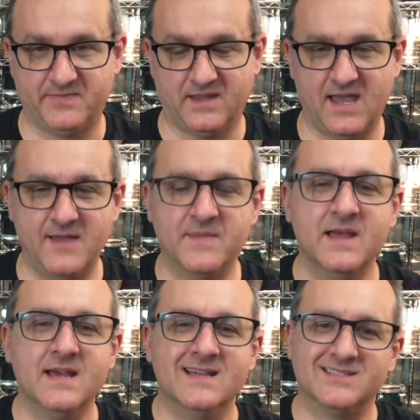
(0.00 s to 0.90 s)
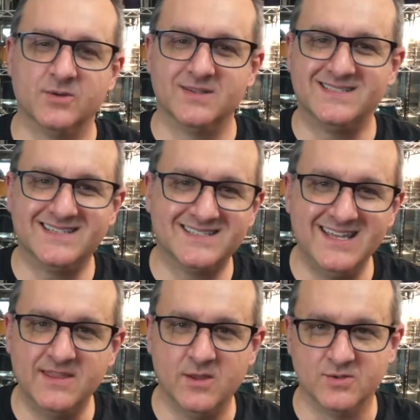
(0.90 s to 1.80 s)
Okay, so the
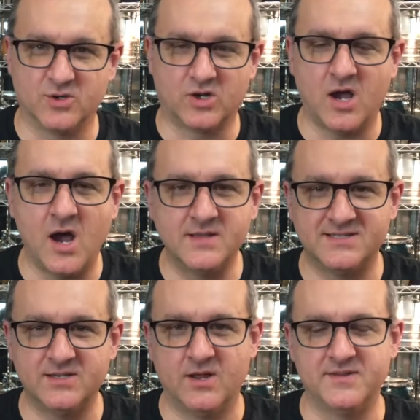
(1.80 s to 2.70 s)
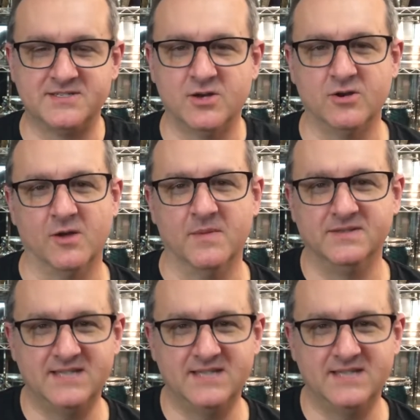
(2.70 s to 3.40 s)
16th notes are constant on the snare drum.